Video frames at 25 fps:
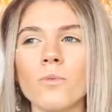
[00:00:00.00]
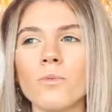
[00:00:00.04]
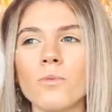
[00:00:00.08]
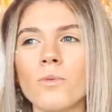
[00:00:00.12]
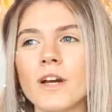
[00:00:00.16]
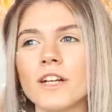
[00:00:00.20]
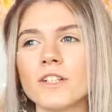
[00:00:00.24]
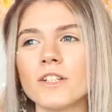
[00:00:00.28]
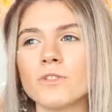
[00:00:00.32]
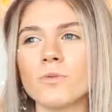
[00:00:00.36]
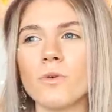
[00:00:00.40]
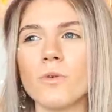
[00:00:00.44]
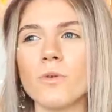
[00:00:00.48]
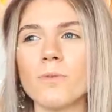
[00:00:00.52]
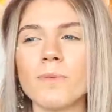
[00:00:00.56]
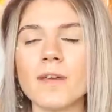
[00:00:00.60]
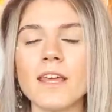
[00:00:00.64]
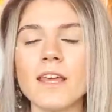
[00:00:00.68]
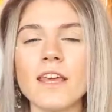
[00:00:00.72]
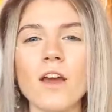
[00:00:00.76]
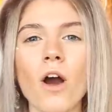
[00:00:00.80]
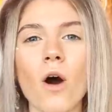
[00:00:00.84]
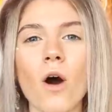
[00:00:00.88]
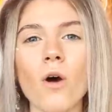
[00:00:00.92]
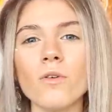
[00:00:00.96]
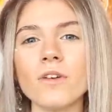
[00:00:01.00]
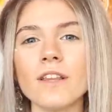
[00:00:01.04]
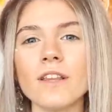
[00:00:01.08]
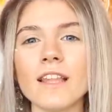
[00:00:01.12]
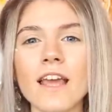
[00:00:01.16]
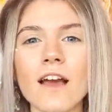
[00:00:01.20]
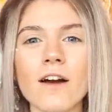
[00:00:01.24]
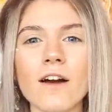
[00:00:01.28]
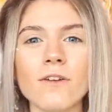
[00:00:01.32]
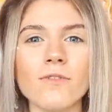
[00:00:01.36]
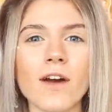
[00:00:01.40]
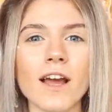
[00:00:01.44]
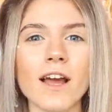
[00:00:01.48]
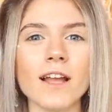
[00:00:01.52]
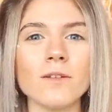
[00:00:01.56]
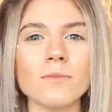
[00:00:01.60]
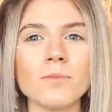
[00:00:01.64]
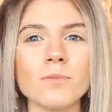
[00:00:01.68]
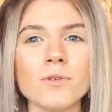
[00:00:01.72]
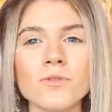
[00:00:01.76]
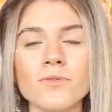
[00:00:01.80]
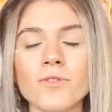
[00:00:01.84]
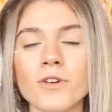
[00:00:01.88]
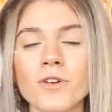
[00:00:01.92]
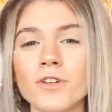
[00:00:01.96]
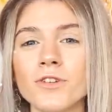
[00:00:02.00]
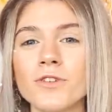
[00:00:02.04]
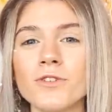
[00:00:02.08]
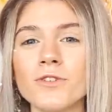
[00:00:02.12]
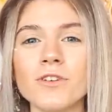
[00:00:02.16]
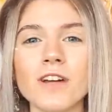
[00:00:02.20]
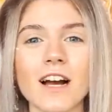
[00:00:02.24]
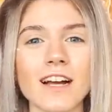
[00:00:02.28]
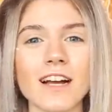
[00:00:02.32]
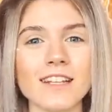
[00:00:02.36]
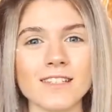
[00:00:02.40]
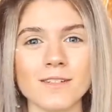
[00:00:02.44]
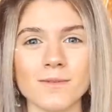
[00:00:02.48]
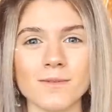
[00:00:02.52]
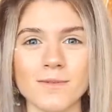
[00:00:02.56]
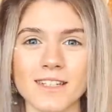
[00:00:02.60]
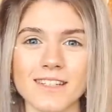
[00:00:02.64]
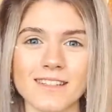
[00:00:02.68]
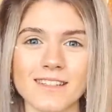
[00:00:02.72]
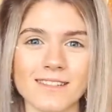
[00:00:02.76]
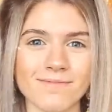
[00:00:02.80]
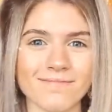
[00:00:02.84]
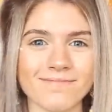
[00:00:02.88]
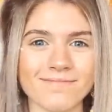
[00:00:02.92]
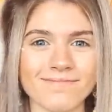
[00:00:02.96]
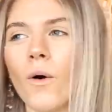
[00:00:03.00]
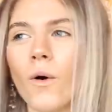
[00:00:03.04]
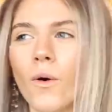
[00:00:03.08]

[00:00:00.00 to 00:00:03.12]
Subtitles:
which will be only available for new customers.